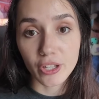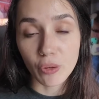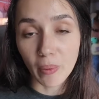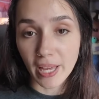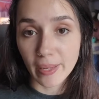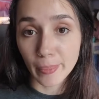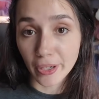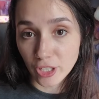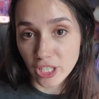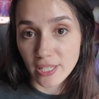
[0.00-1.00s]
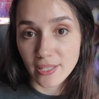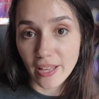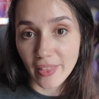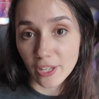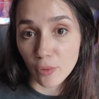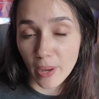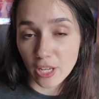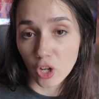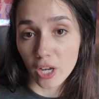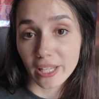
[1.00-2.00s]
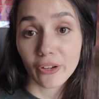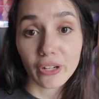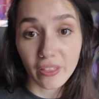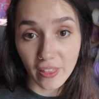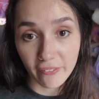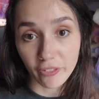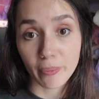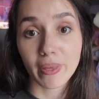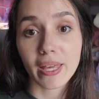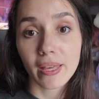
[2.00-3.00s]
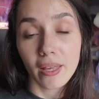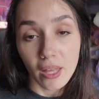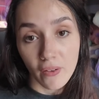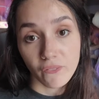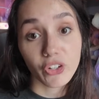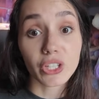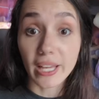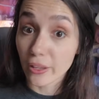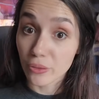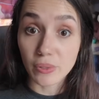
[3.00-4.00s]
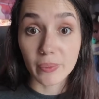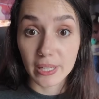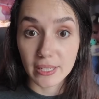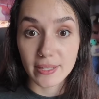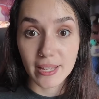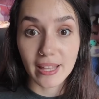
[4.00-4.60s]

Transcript: you might purchase and then you might not hear anything from me for like 3 weeks.